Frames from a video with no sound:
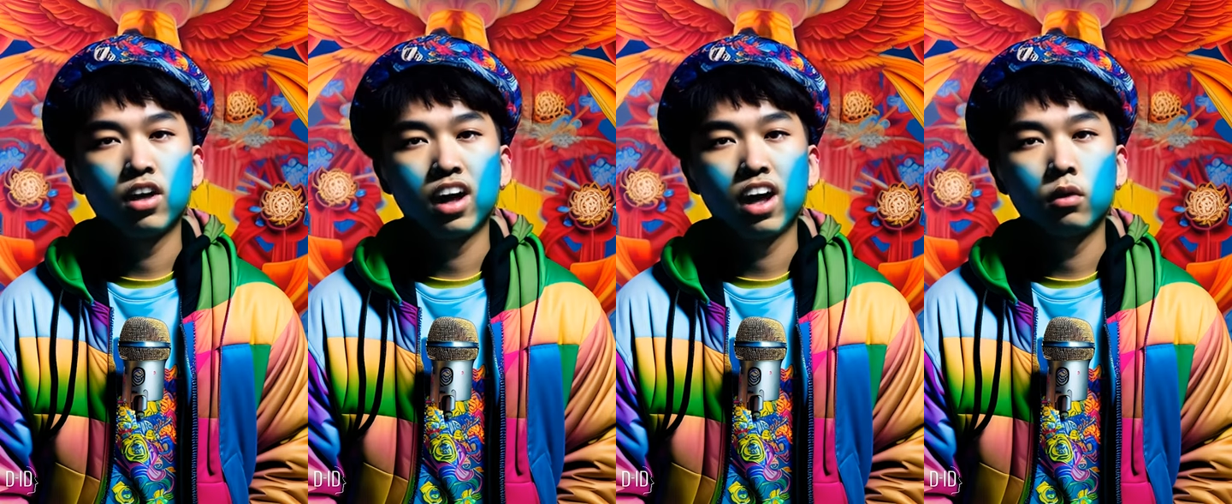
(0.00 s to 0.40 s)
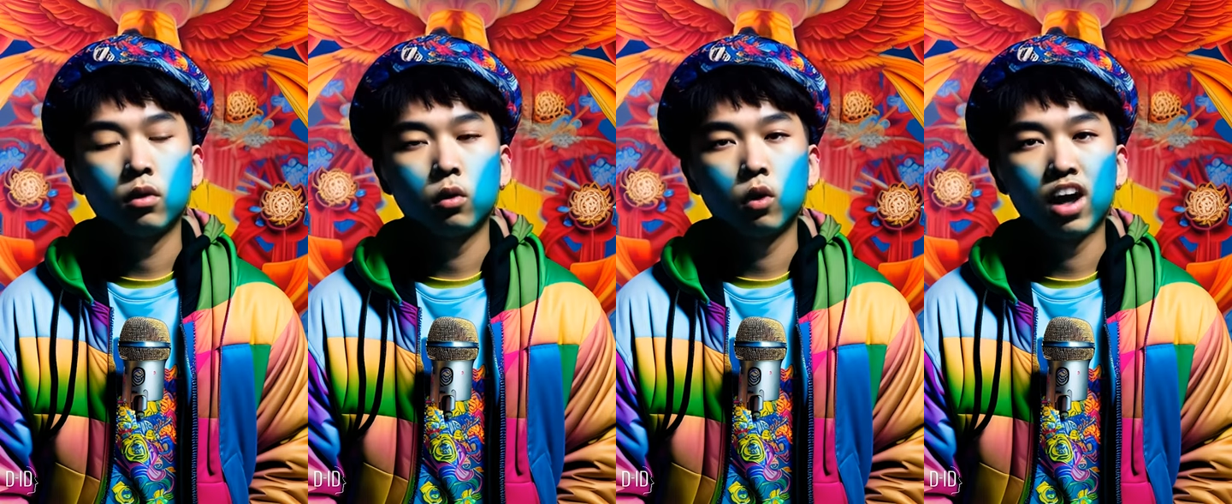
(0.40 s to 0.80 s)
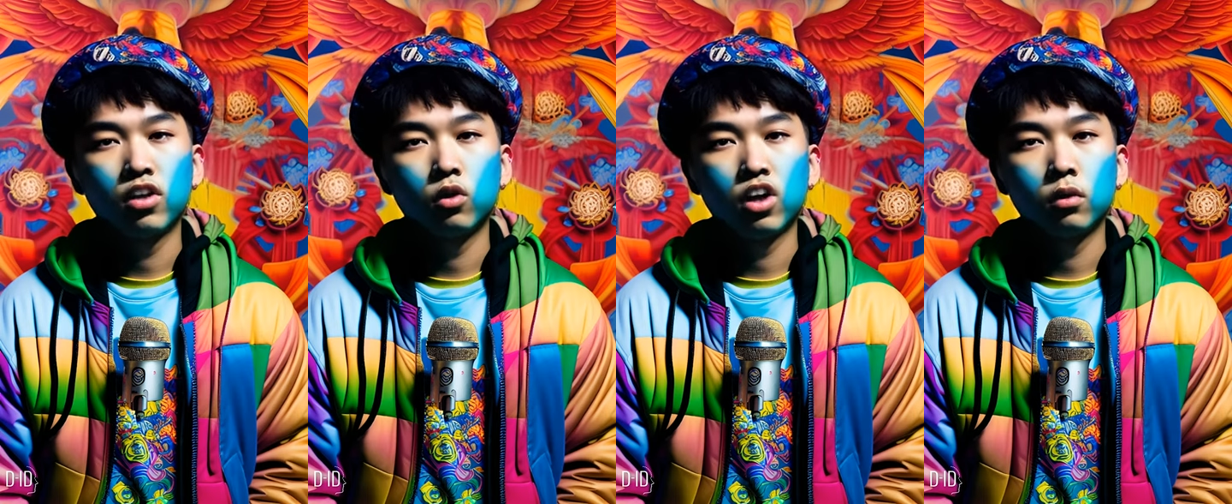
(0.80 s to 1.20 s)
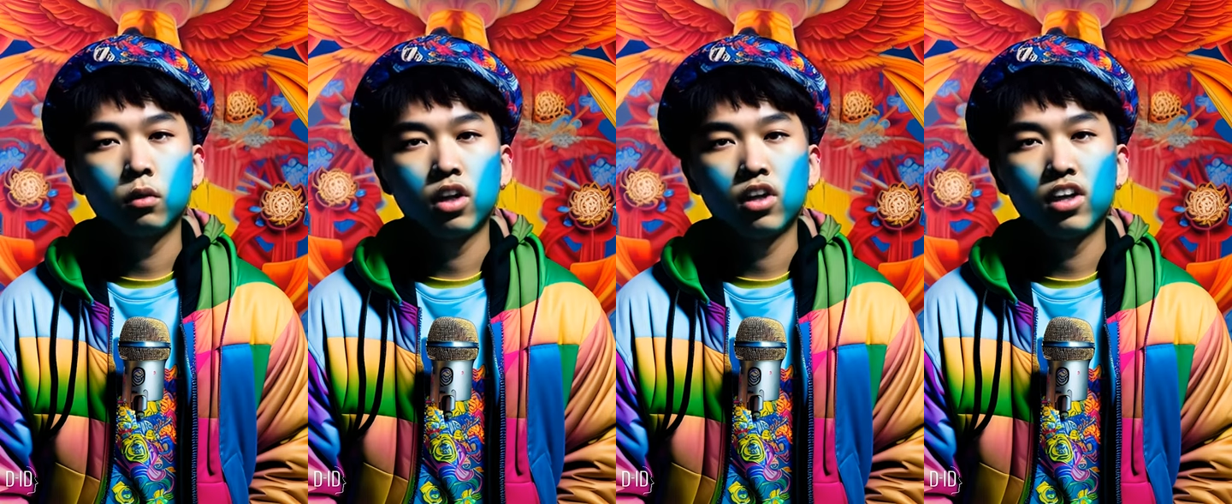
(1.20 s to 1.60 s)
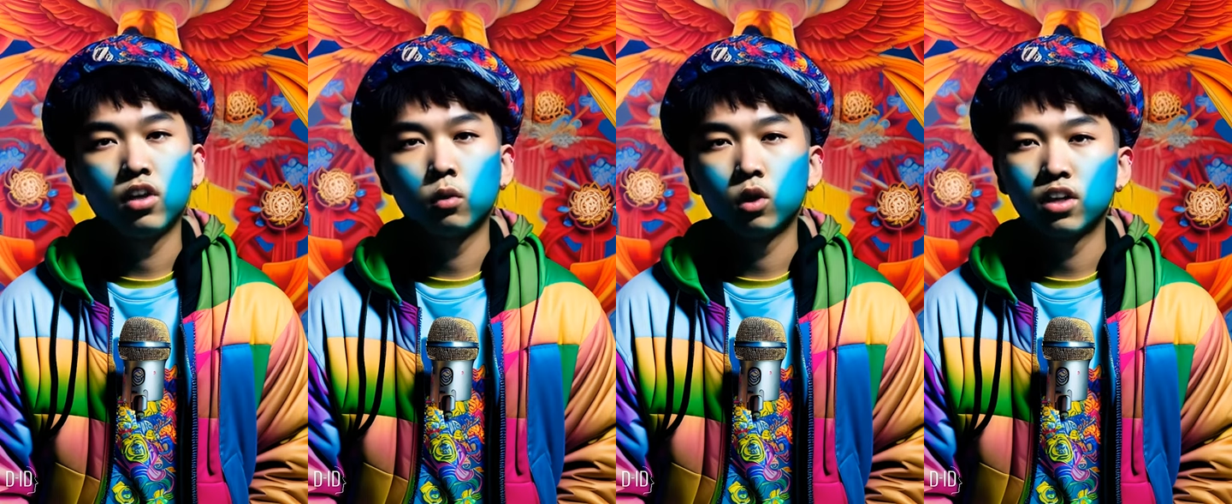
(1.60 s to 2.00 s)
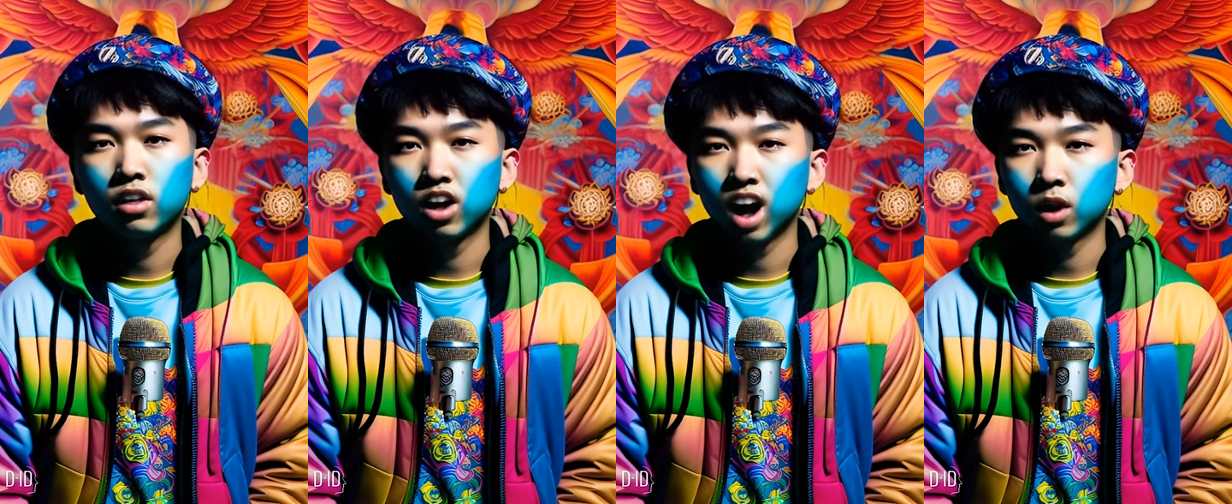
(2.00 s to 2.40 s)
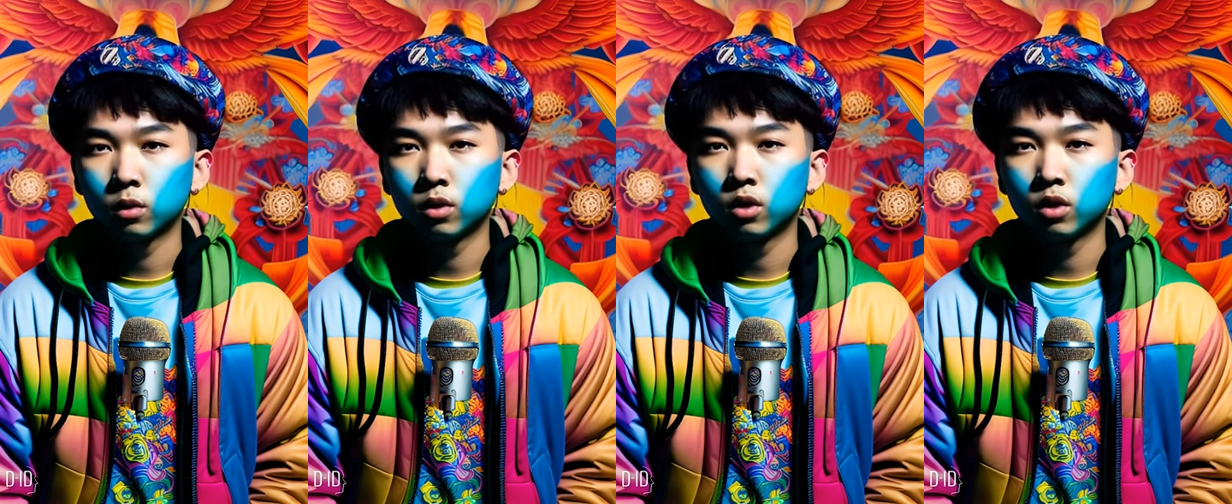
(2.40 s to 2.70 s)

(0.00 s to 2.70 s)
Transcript: He has been praised for his ability to bridge the gap